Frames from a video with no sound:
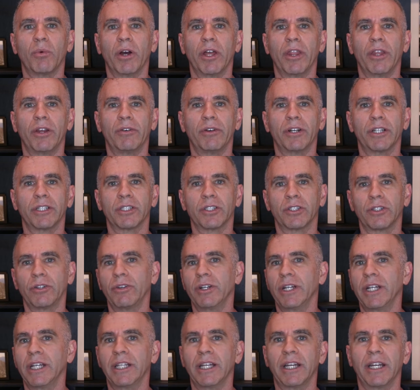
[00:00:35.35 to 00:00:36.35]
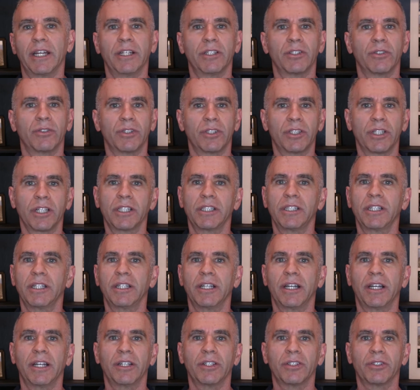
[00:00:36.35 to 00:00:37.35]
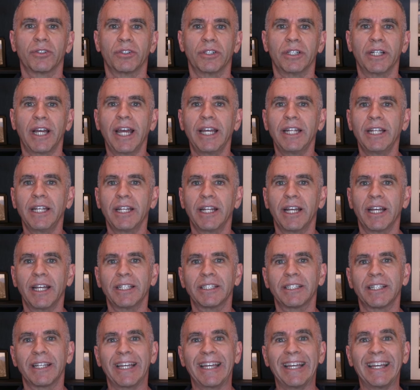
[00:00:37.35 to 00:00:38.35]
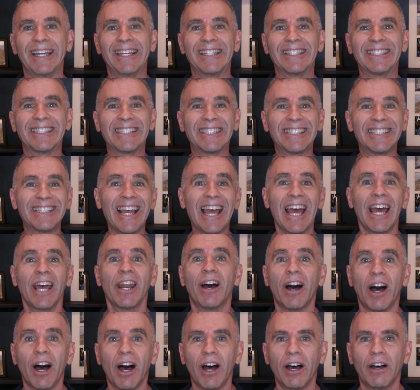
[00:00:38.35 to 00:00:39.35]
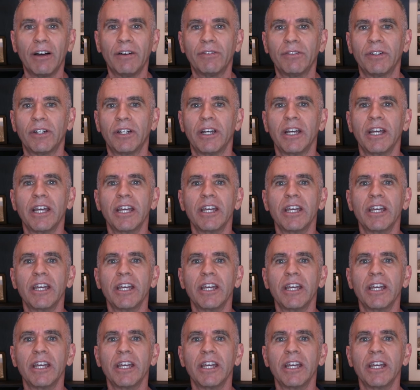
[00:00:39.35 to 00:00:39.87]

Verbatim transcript: whether it's 30 days or 60 days or 90 days, instead of